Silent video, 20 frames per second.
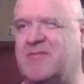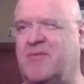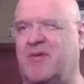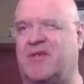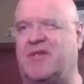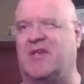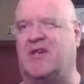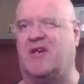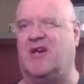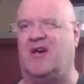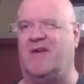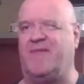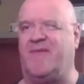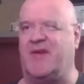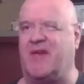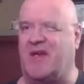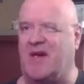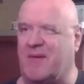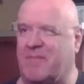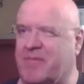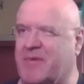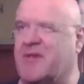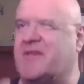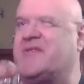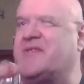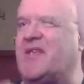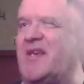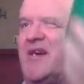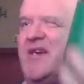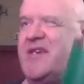is what the coffee cup
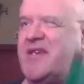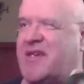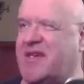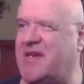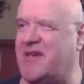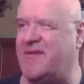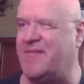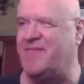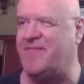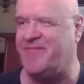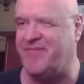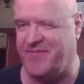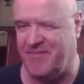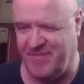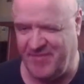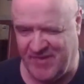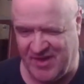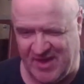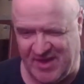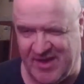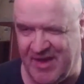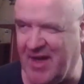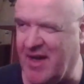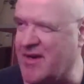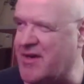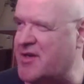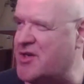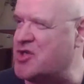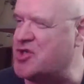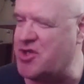looks like.
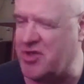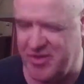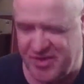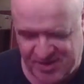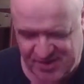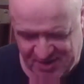Now I'm going to show